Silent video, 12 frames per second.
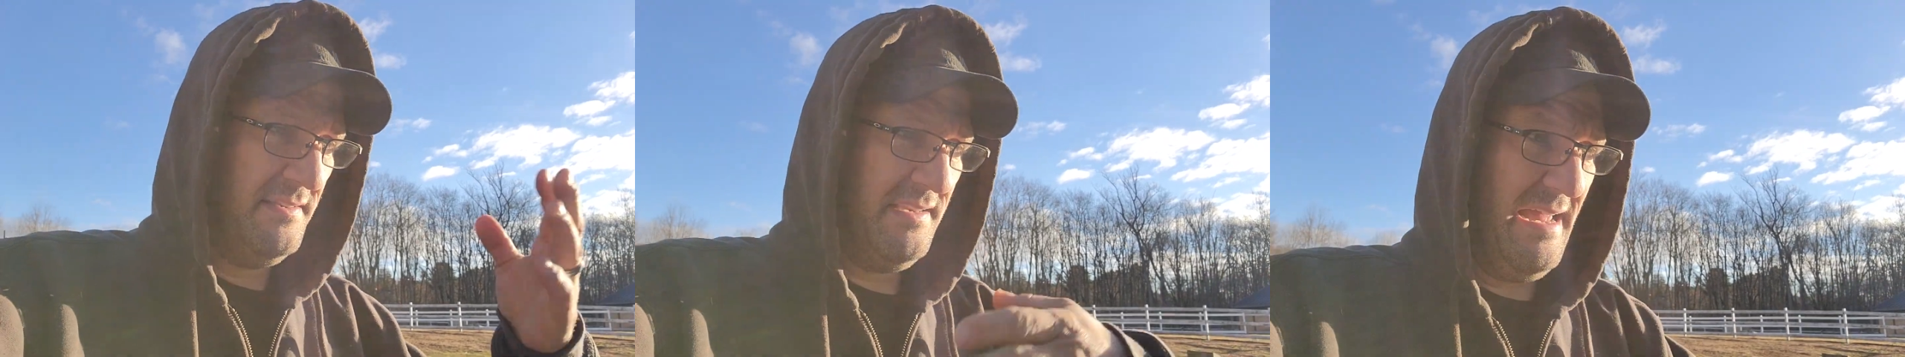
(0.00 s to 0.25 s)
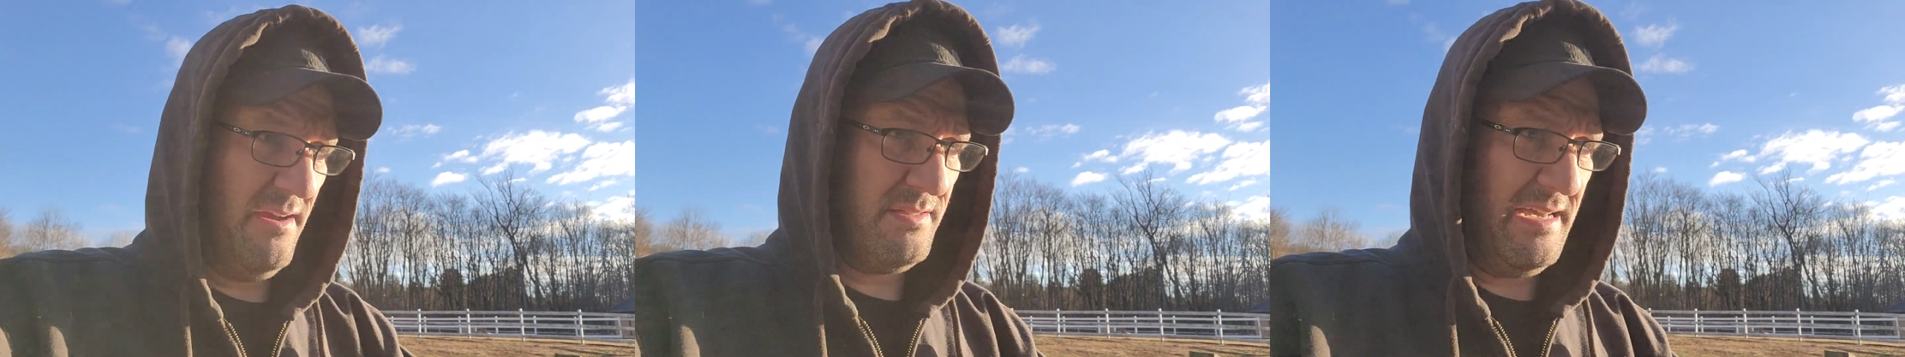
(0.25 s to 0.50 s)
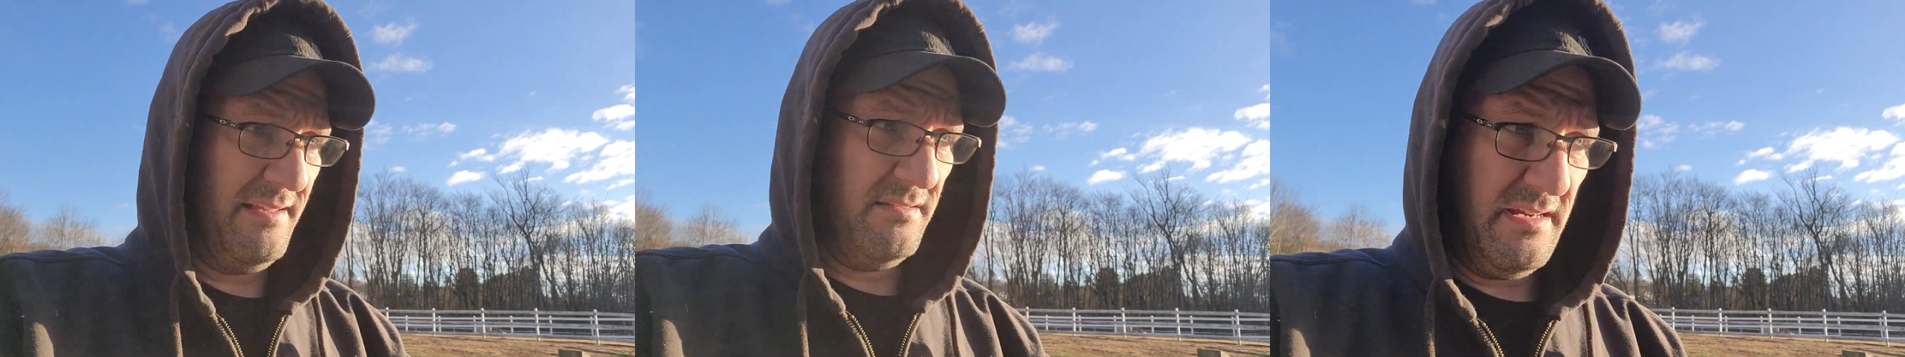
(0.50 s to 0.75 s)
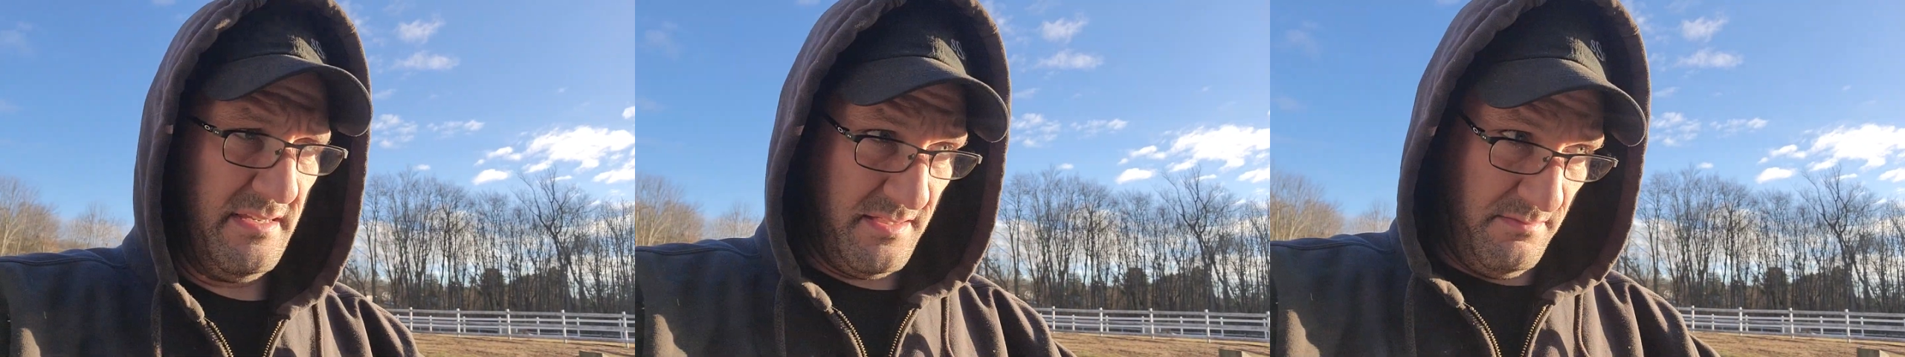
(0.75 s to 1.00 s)
Now Tyler
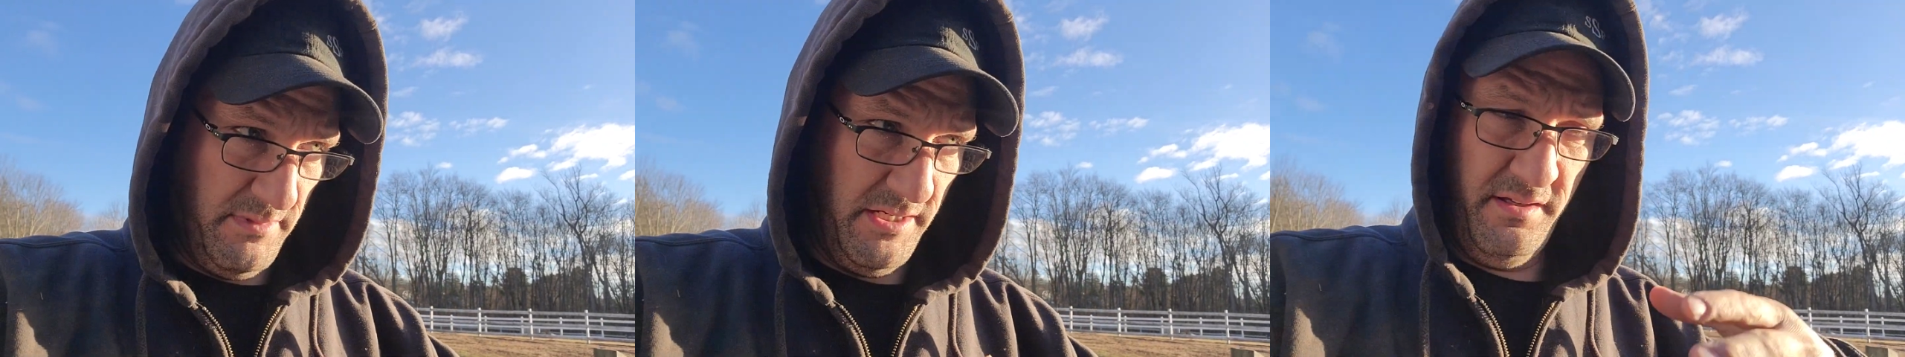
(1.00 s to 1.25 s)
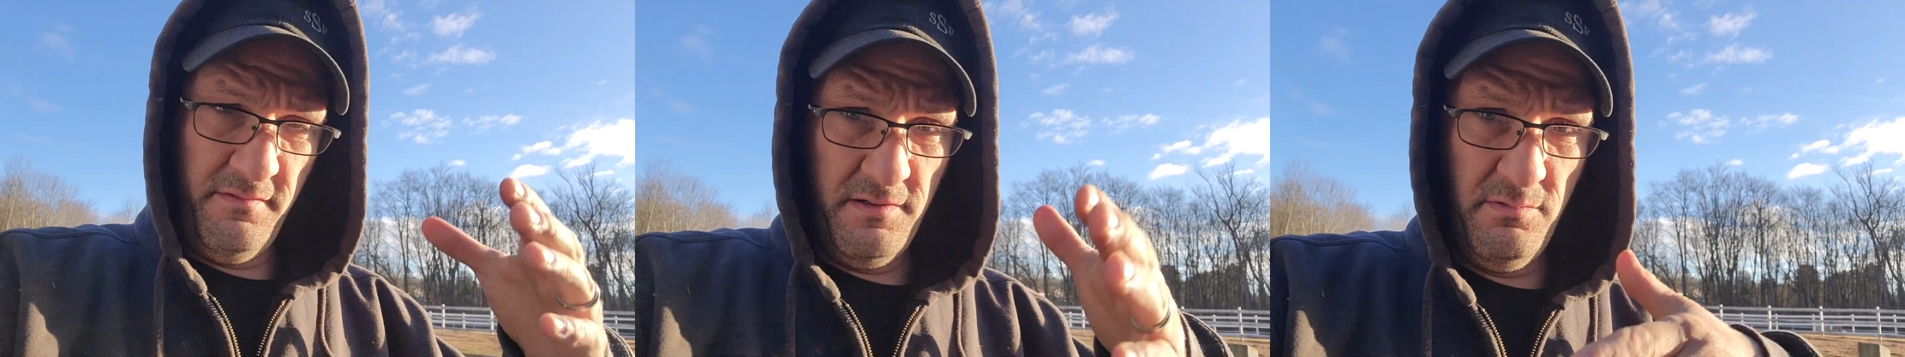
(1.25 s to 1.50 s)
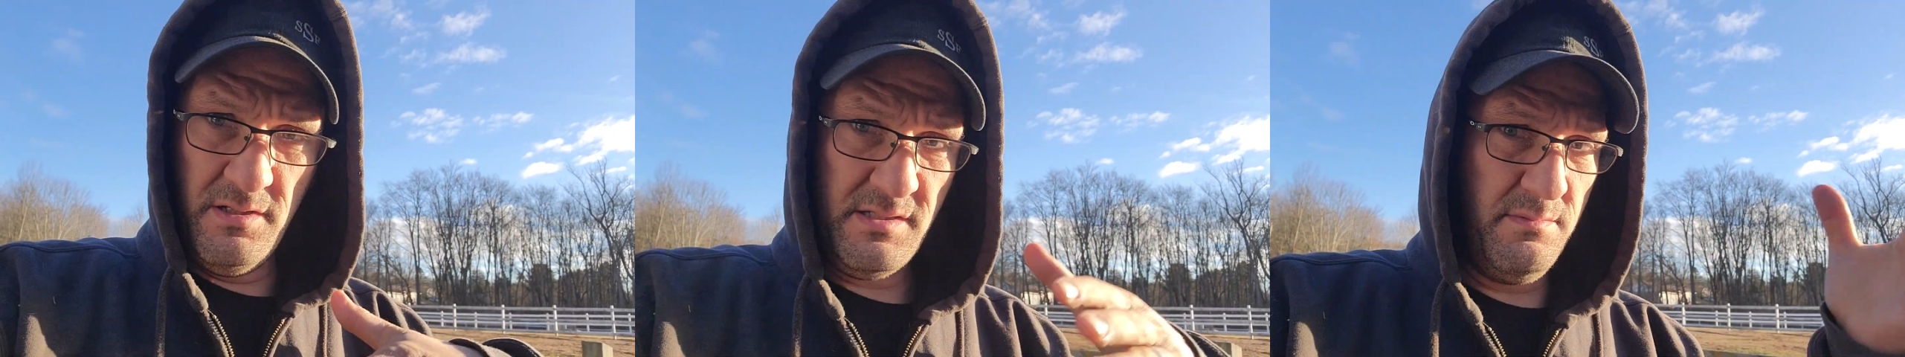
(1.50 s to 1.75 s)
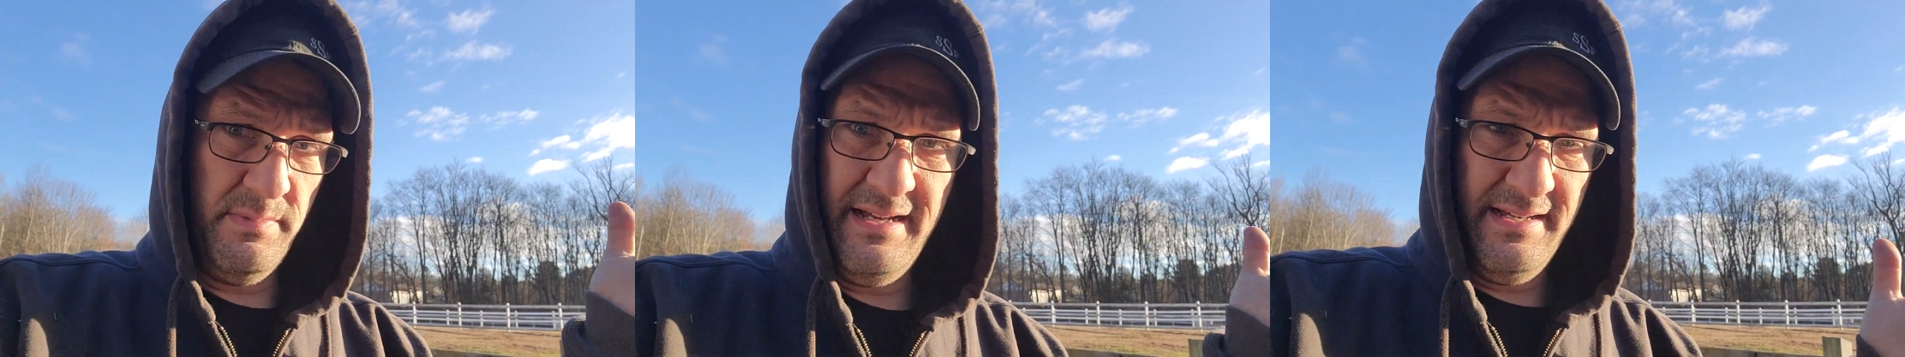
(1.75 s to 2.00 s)
has some money if he wants
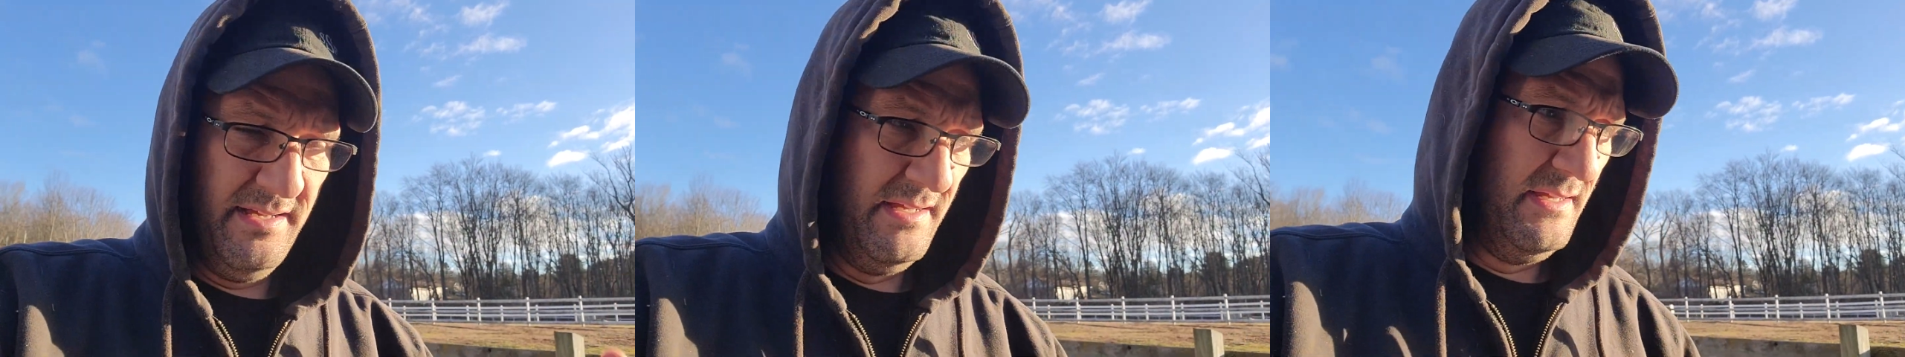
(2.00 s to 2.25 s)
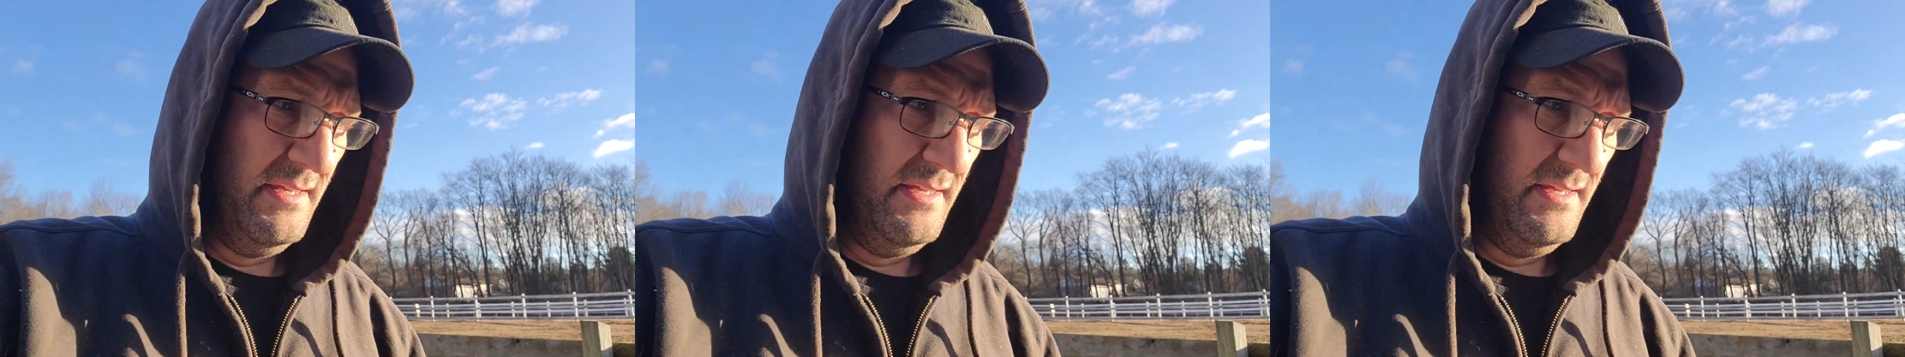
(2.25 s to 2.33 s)
to buy